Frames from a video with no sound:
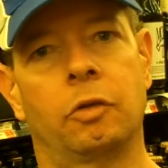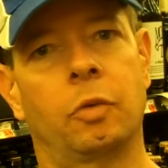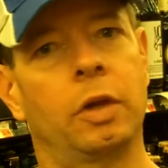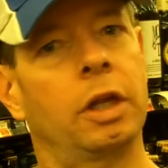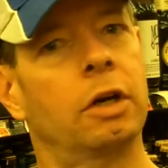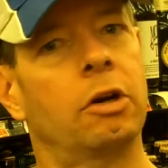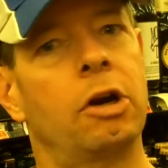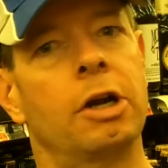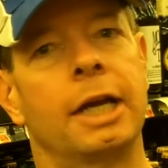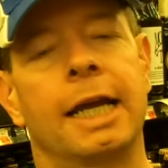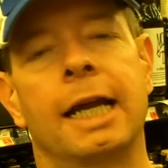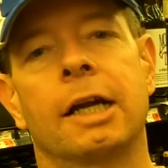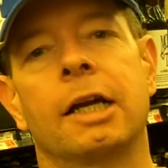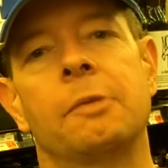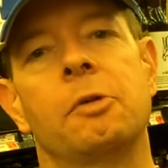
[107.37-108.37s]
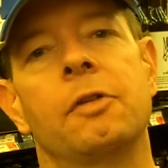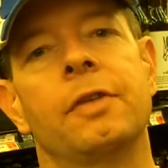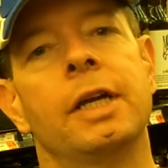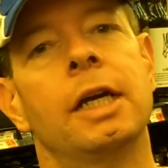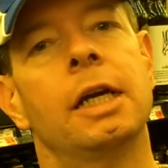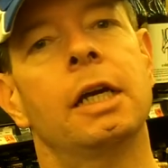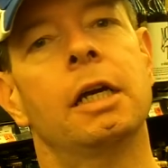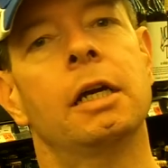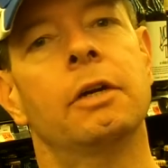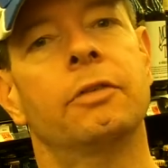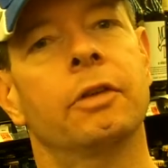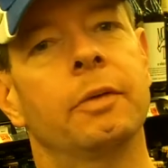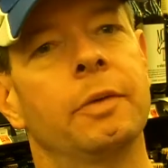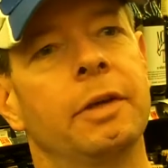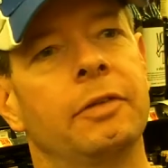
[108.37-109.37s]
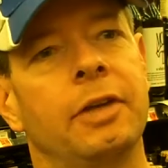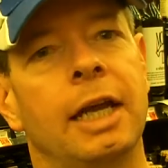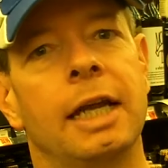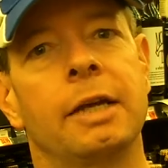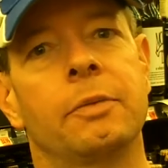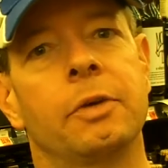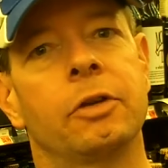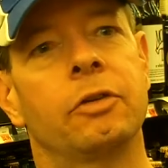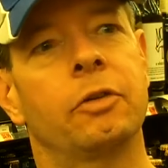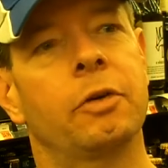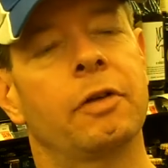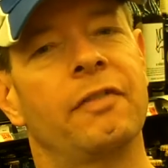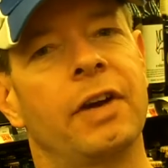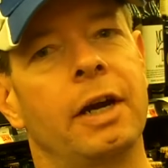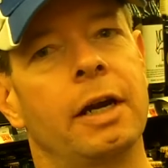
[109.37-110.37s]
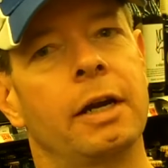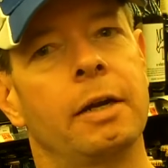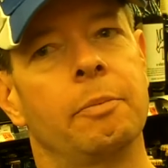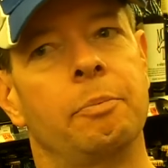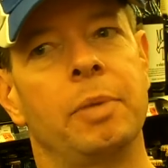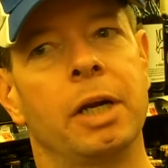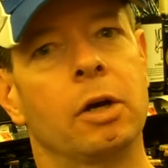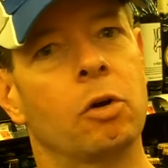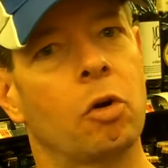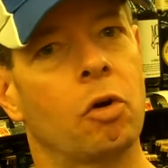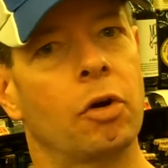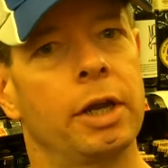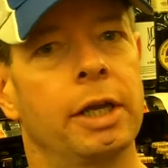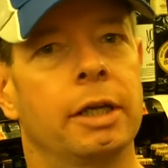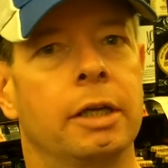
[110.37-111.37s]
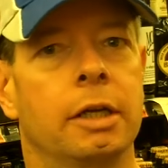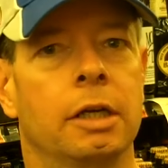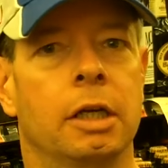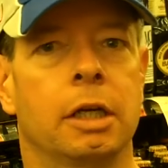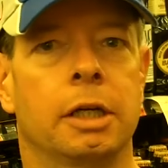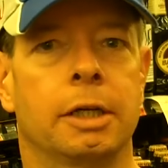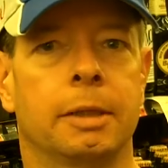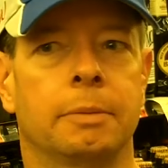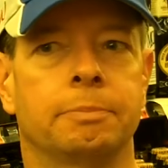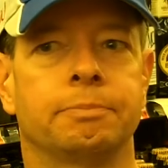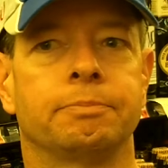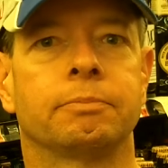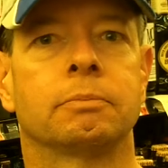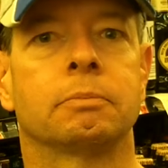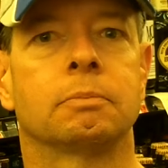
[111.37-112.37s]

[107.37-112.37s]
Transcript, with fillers: Swilling Grog, you gotta come over here to Louisiana and we'll do a very beer-oriented um,